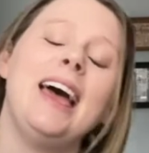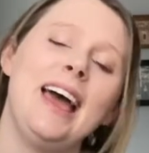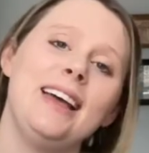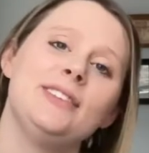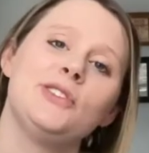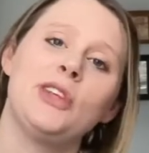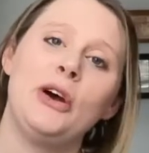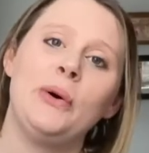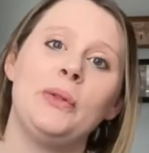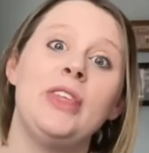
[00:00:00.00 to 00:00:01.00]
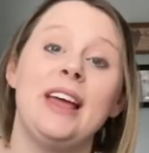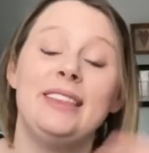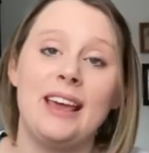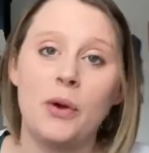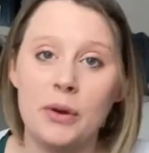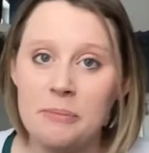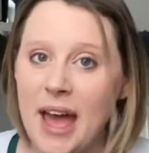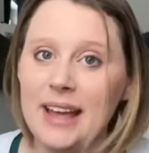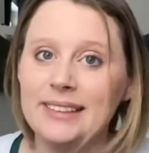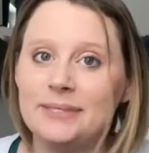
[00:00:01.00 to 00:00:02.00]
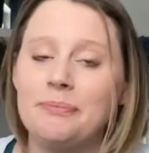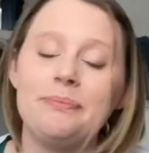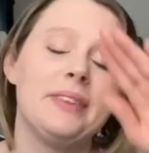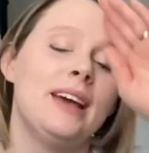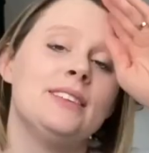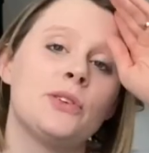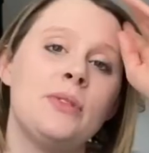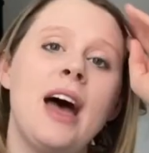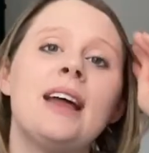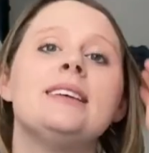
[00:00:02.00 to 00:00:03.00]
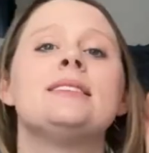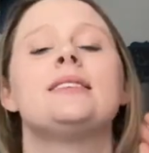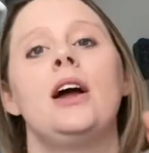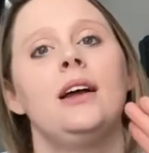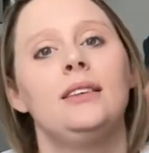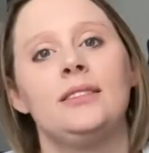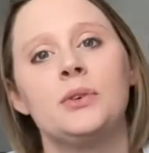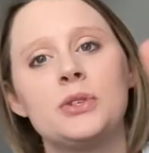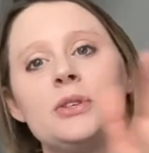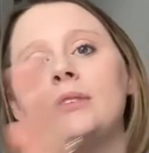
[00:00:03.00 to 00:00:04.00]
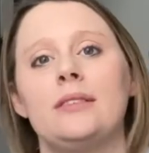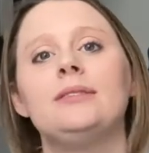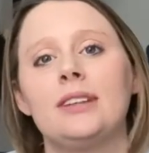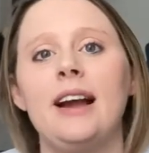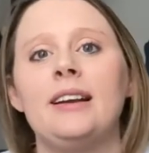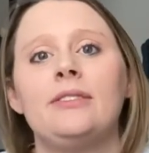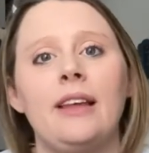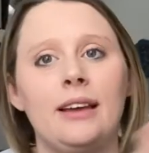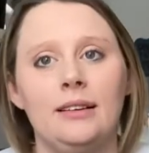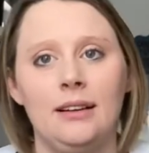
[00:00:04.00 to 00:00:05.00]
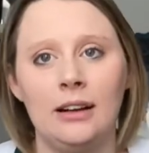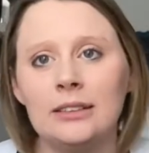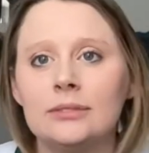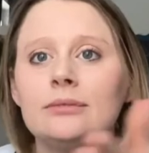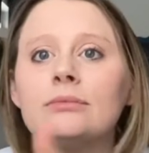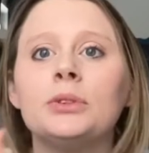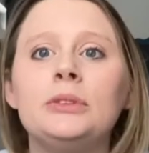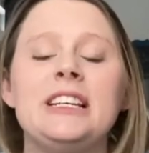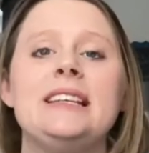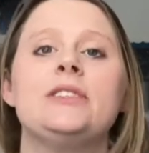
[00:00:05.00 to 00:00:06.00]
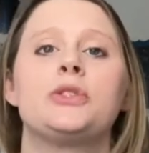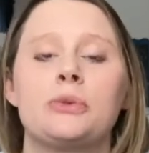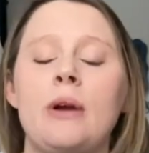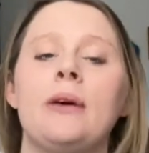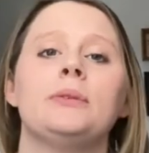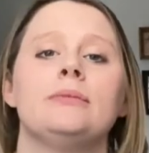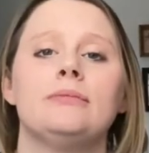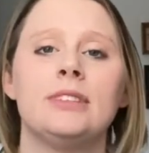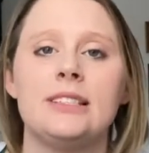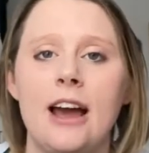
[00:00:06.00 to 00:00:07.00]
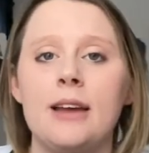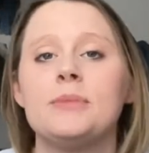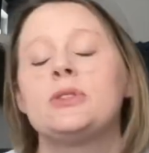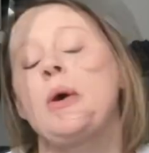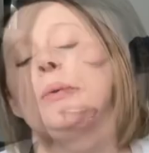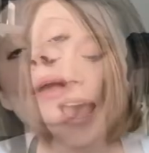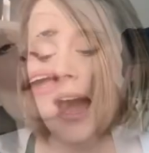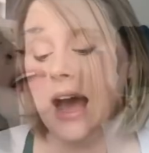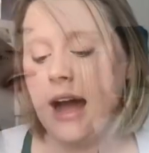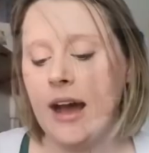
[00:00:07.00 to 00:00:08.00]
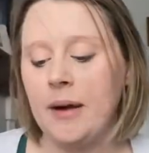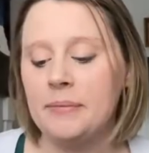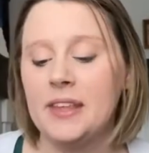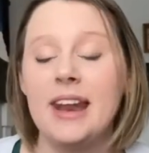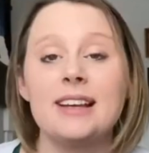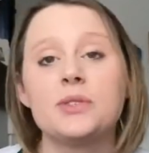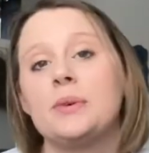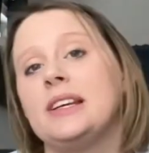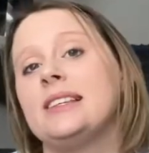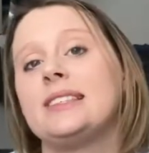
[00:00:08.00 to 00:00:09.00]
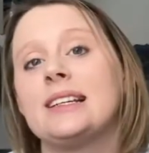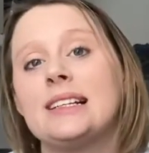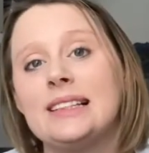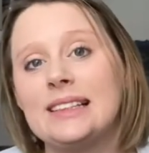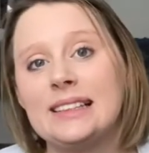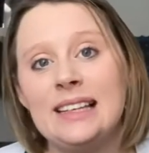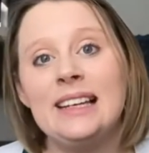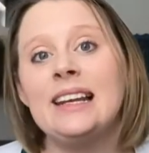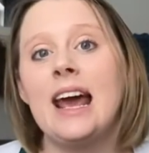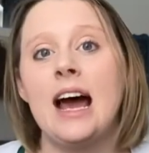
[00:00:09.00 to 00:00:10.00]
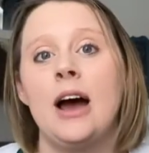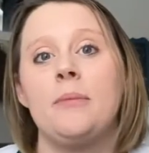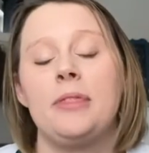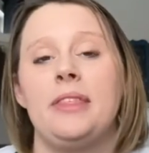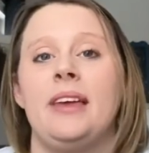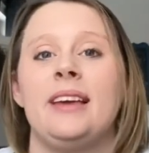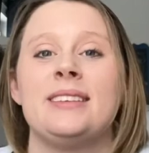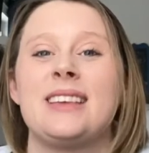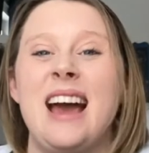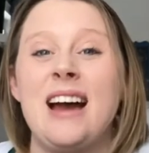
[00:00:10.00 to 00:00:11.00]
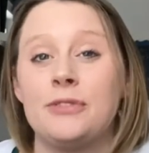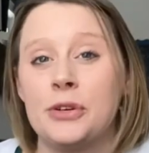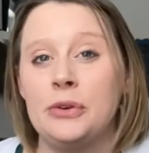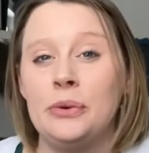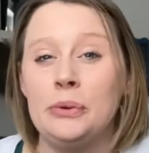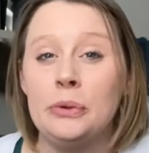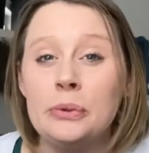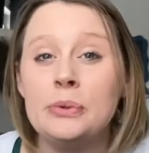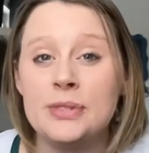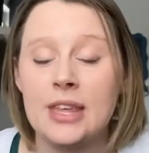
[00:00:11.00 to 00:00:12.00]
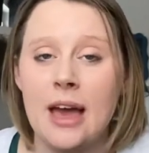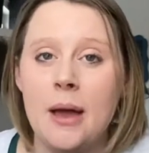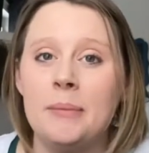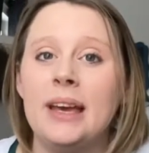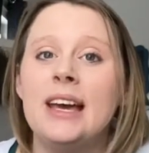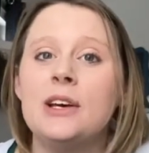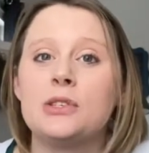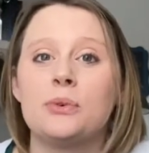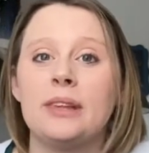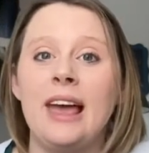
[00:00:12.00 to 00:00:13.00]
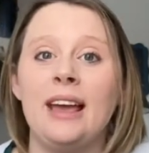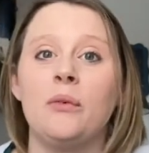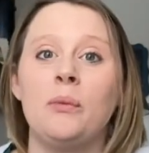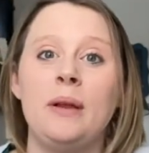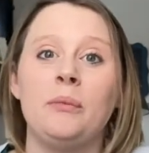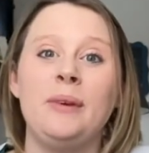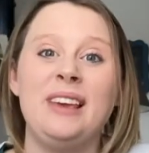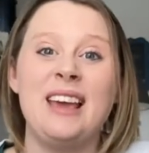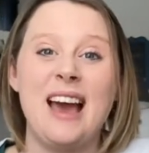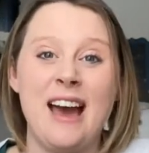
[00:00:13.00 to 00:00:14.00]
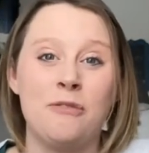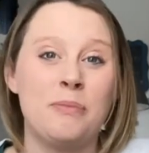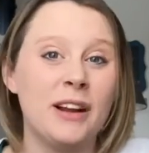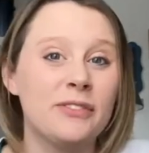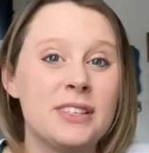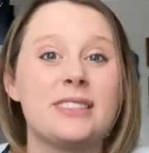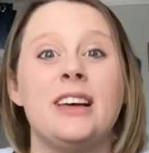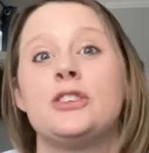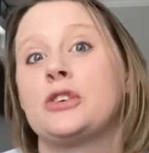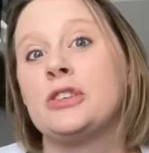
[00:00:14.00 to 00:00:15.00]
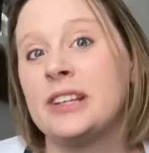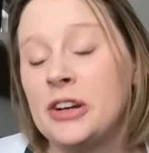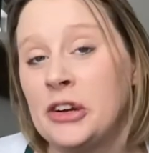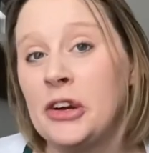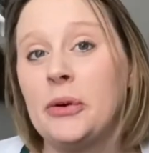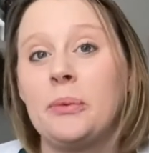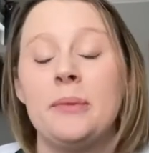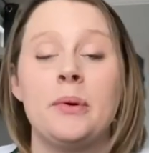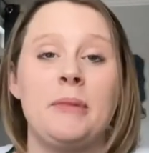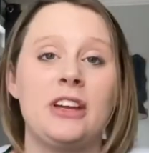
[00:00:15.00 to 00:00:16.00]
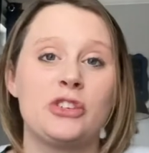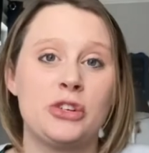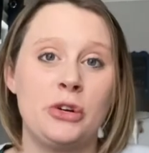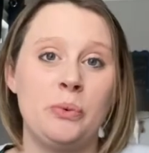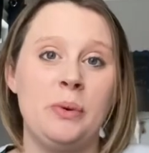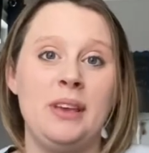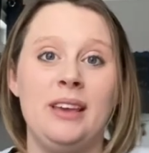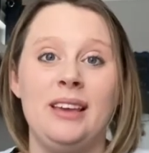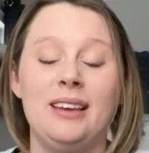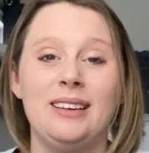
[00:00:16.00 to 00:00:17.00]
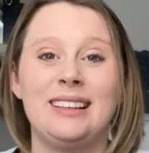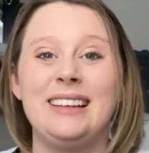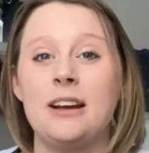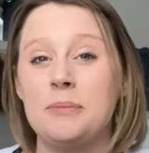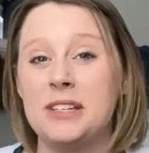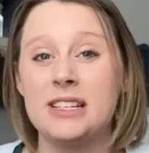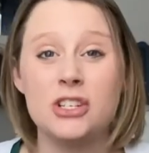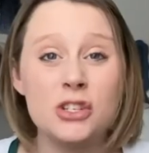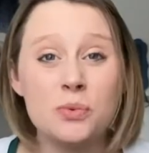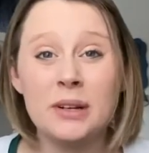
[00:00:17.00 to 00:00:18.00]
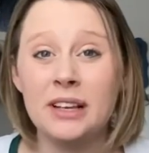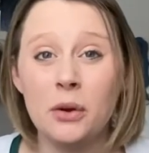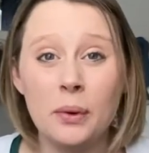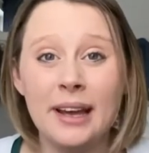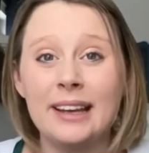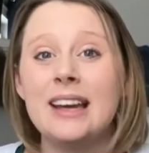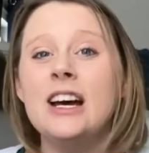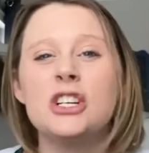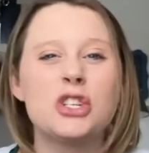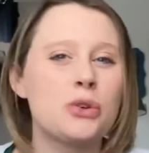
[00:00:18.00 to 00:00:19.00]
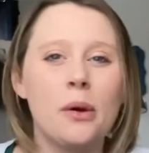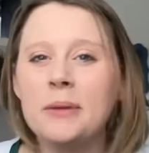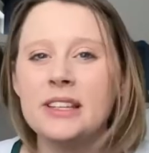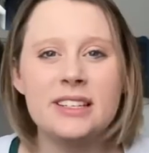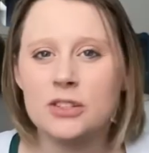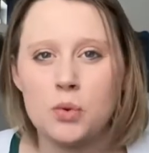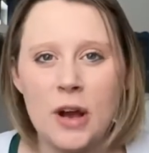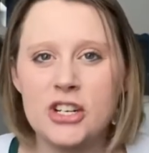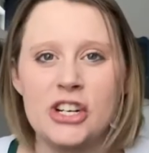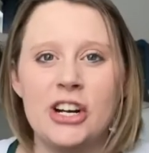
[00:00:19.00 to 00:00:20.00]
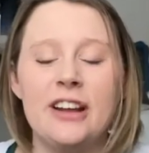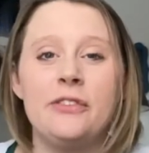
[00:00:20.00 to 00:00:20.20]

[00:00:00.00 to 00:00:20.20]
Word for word: And so then they go to bed. And so that is, those are kind of like our routines throughout the time. So um, the next one is to clean up things after you use them. So like when we have breakfast, lunch, or dinner, we will make sure we clean up the dishes really quick. Just throw them in the dishwasher.